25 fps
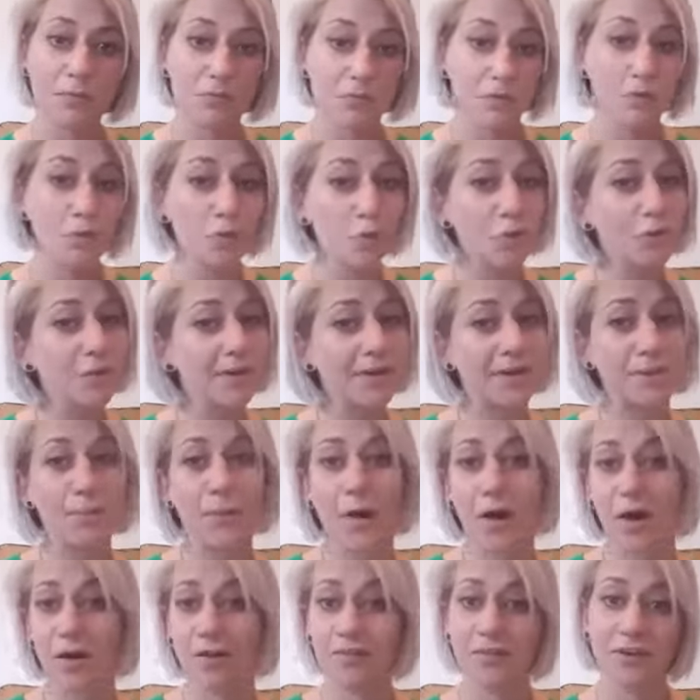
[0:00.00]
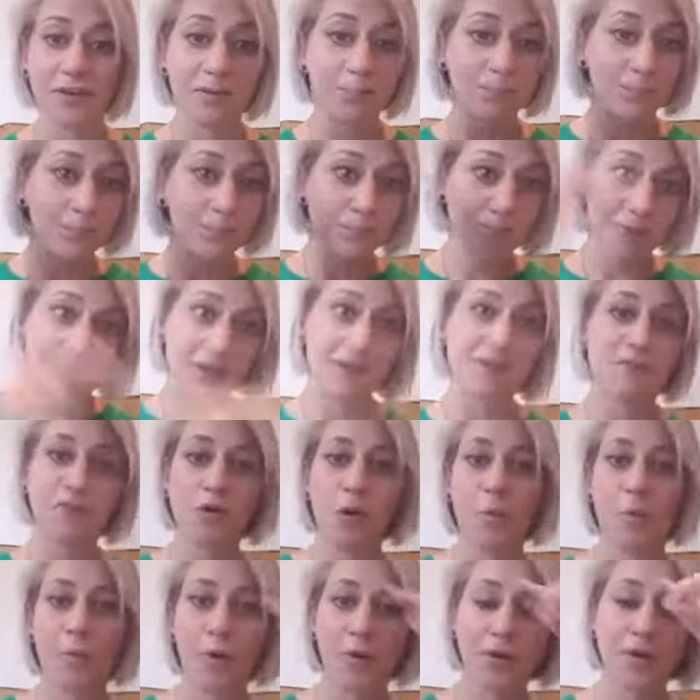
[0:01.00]
If you're not already part of it, please
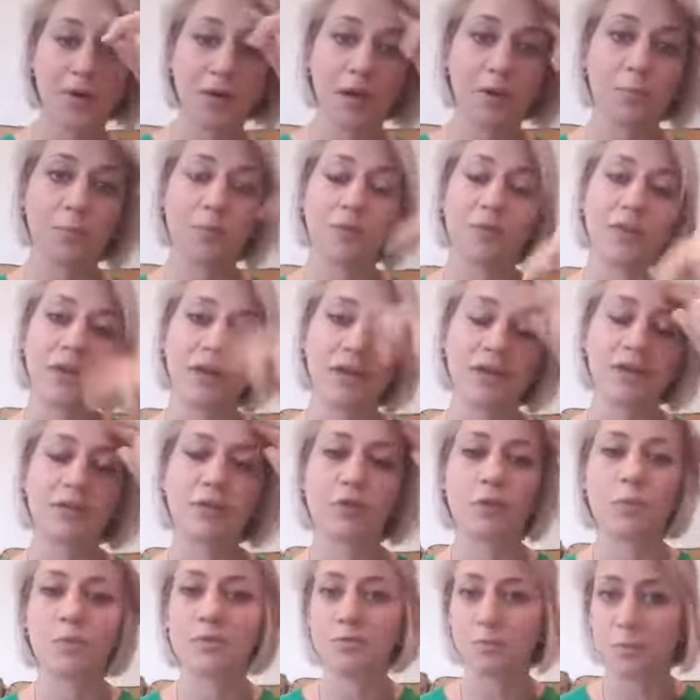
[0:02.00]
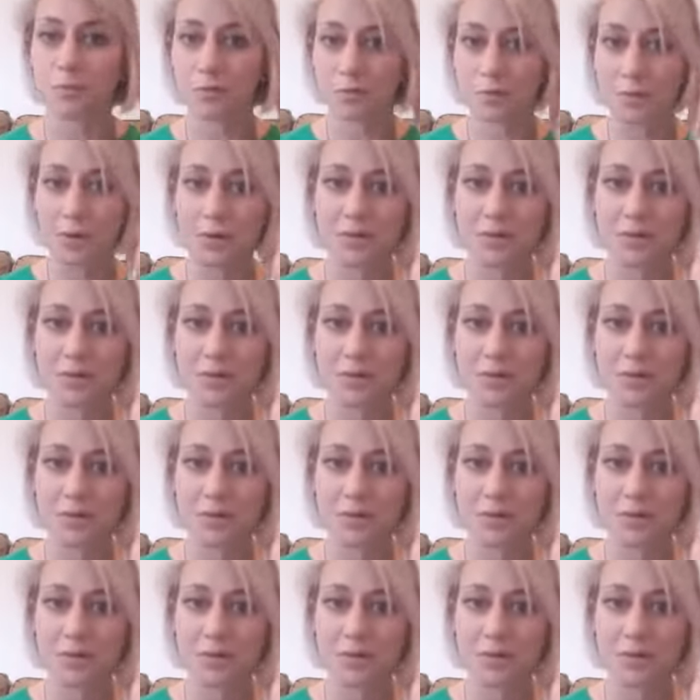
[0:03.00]
hop on. I'll put the link in the comments box below.